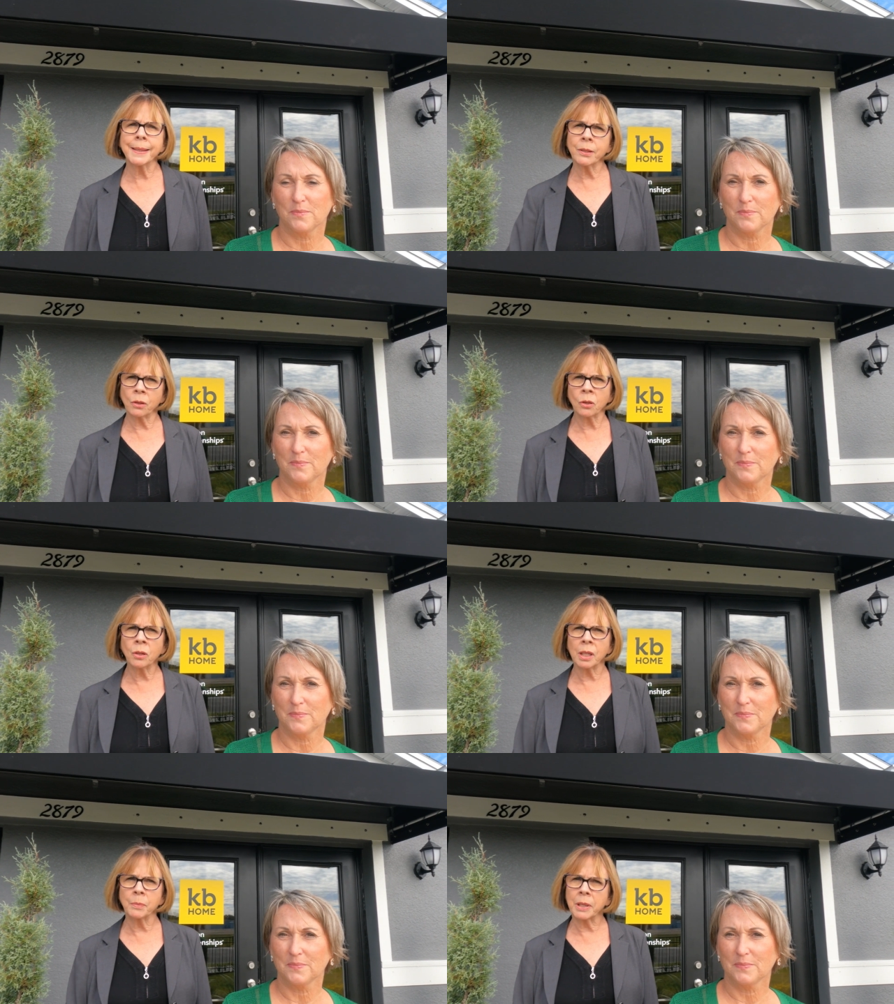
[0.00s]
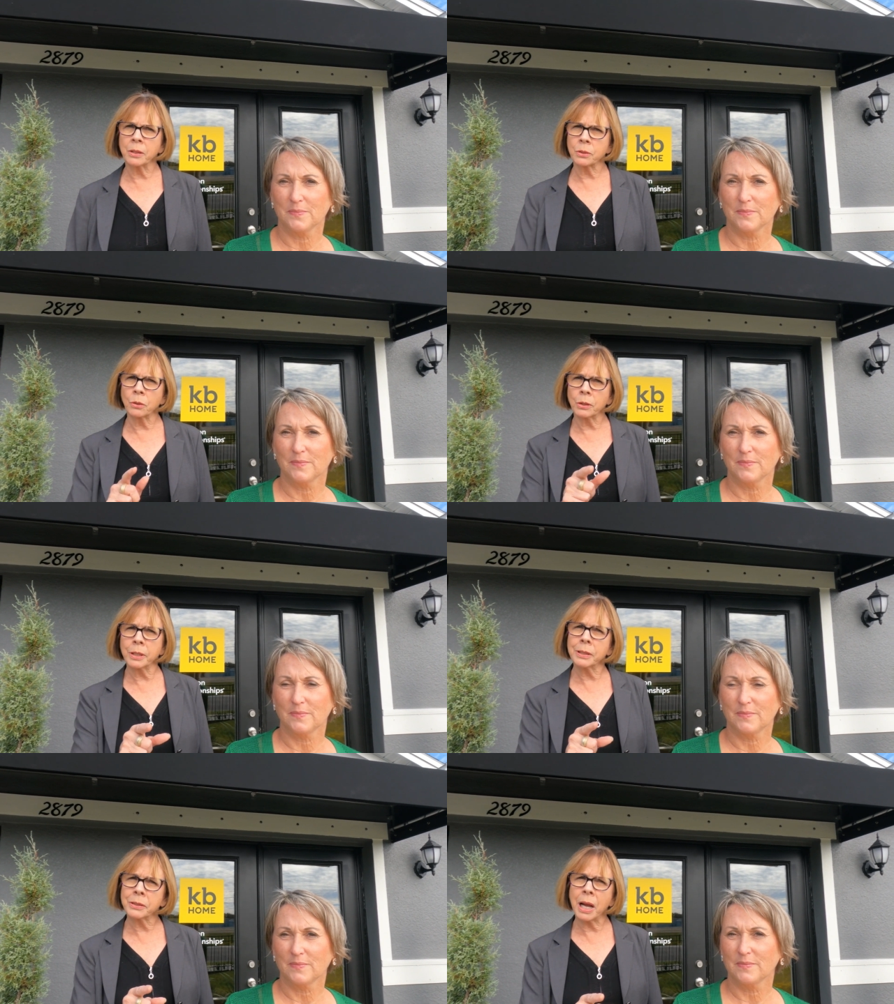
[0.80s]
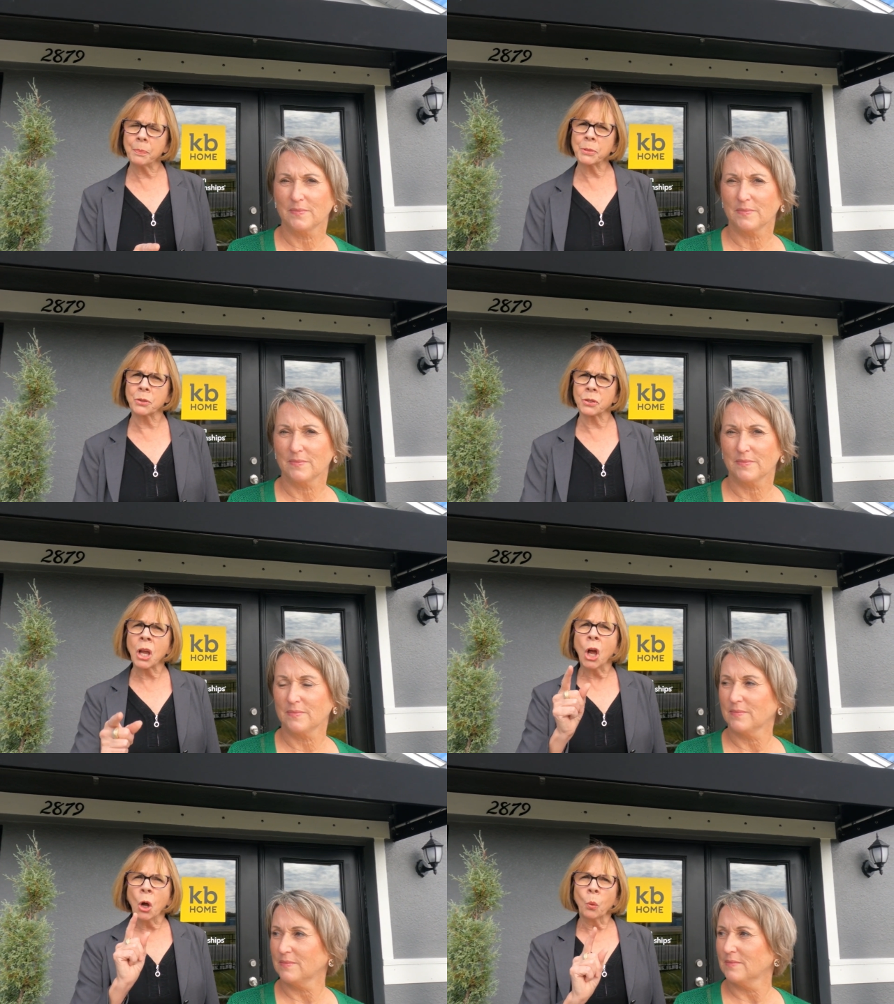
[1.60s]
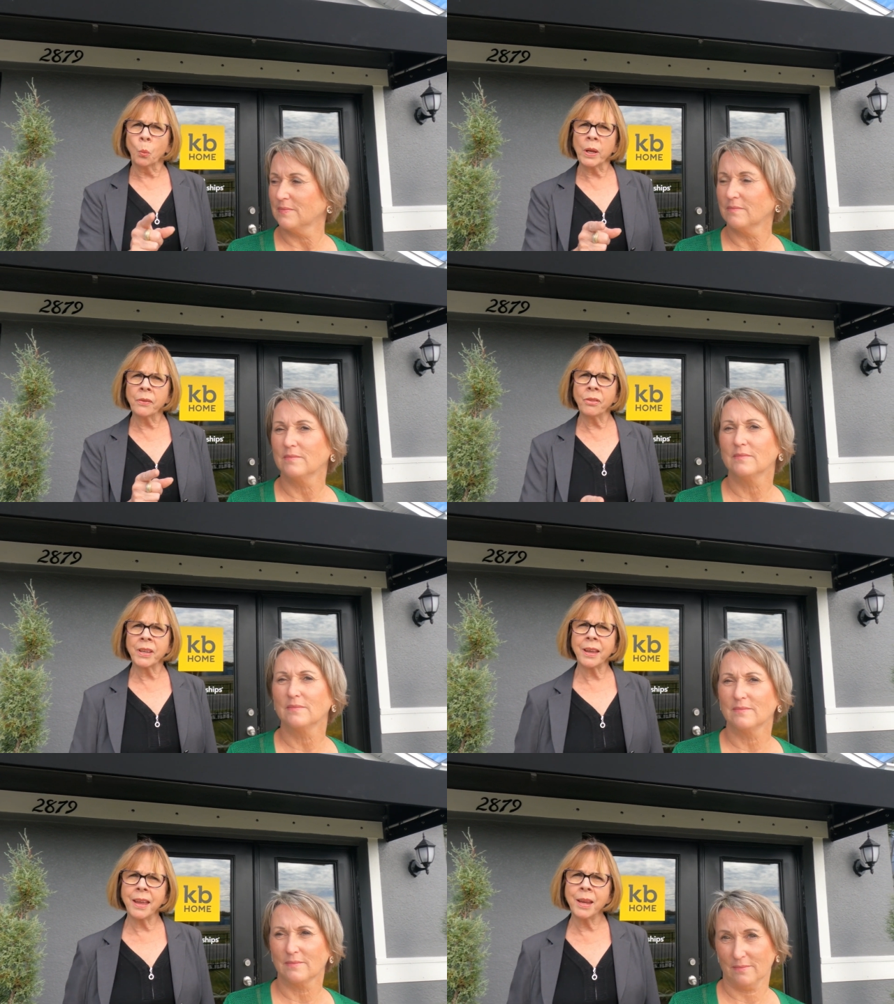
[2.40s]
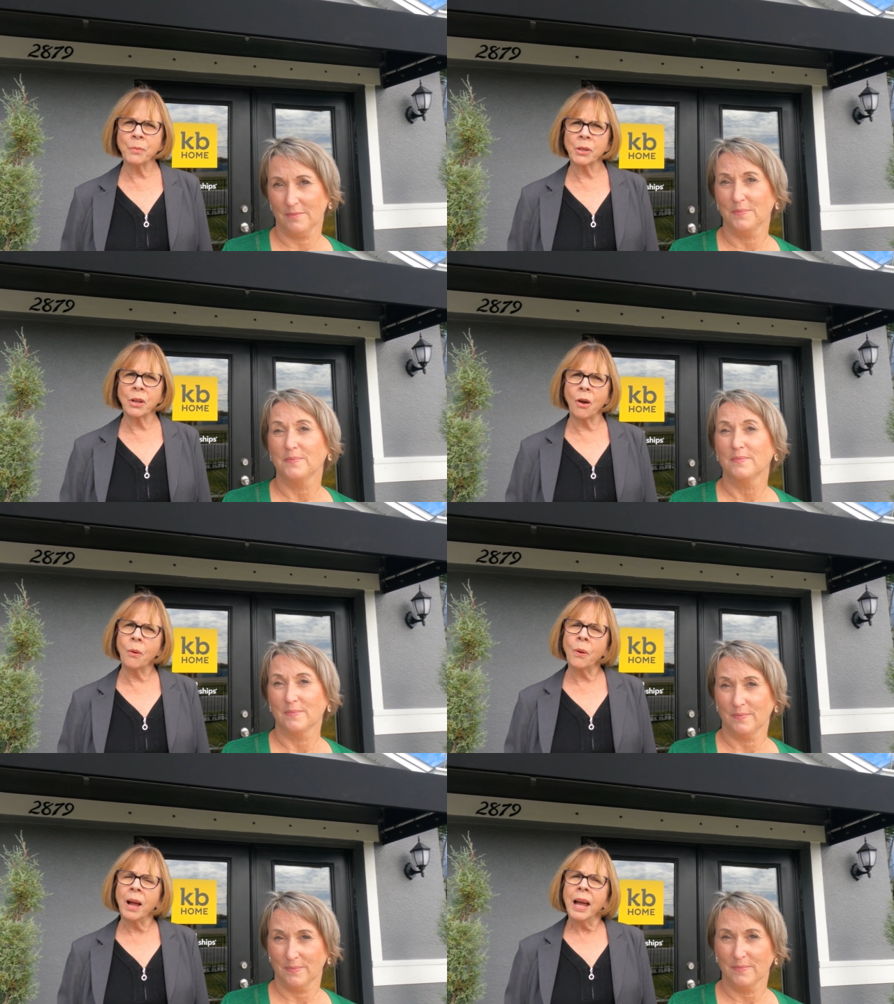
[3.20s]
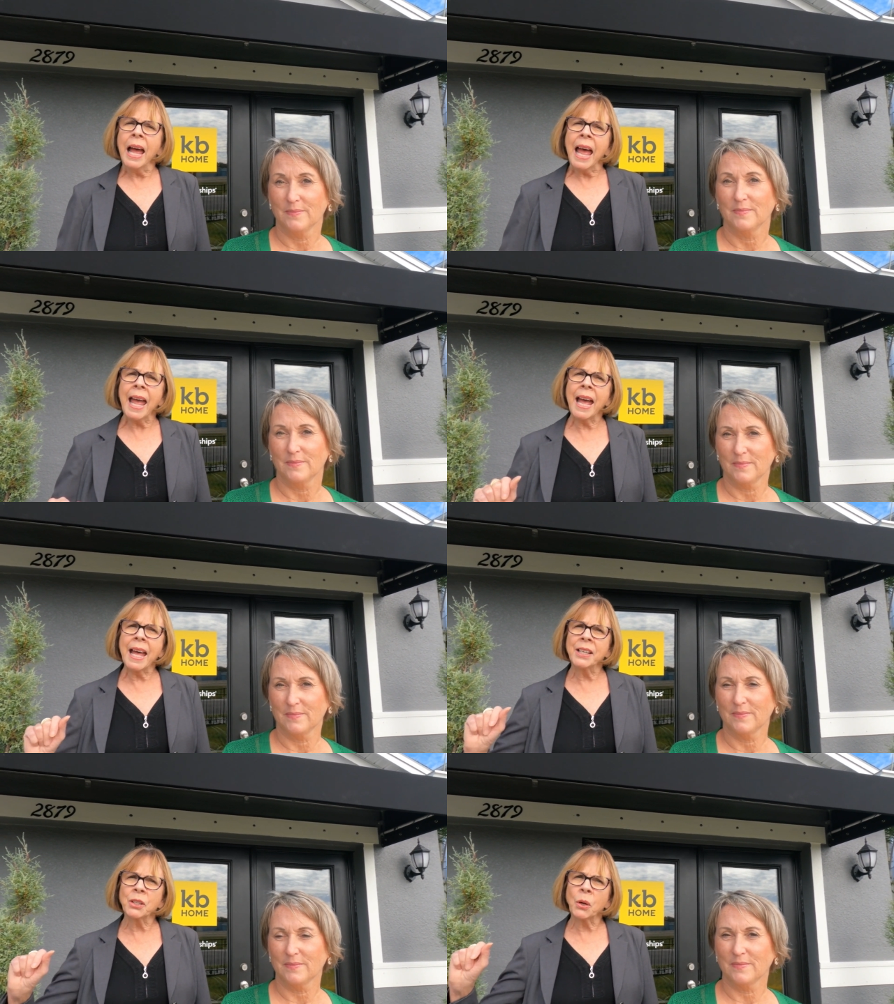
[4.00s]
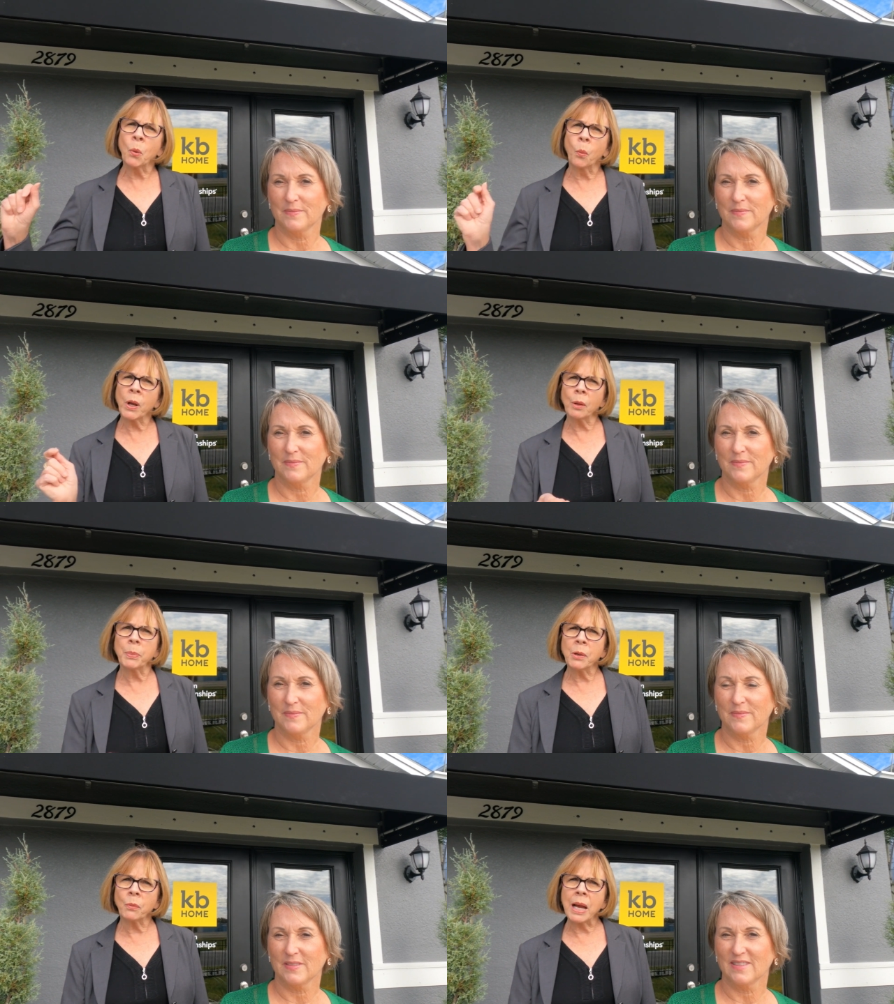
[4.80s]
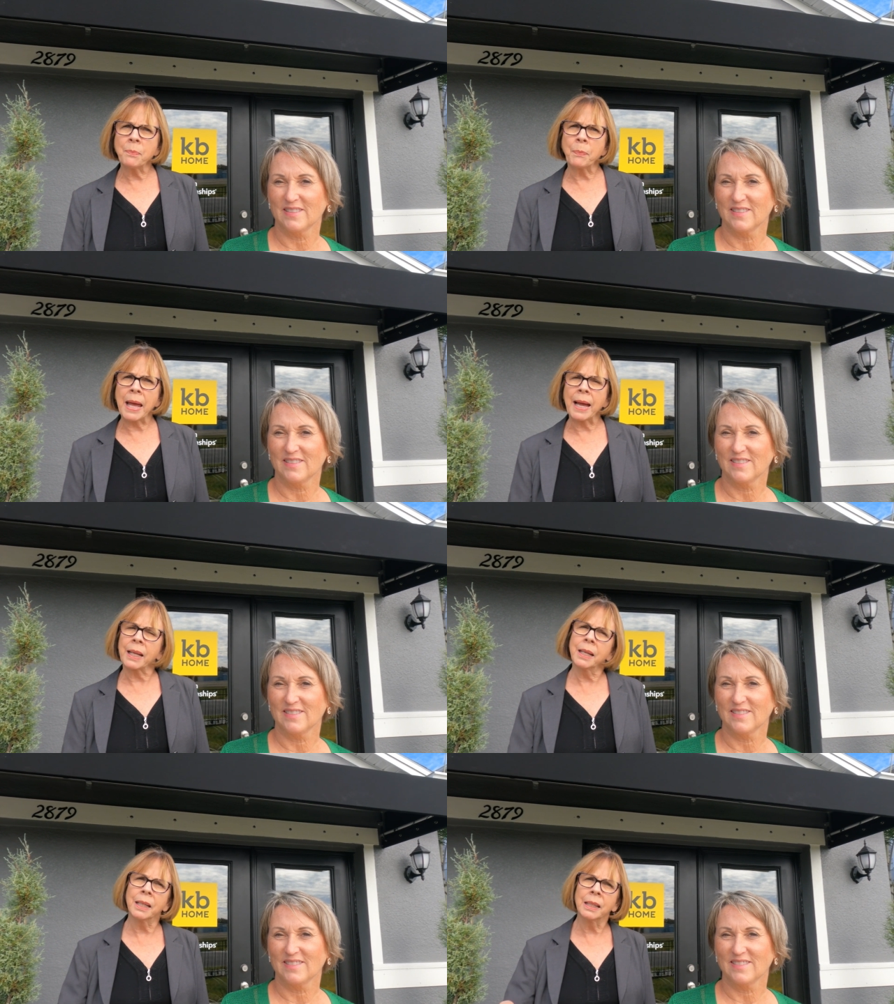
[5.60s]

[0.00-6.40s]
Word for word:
Speaker 1: in early, because early adopters win the game, you know. And we'll be right back.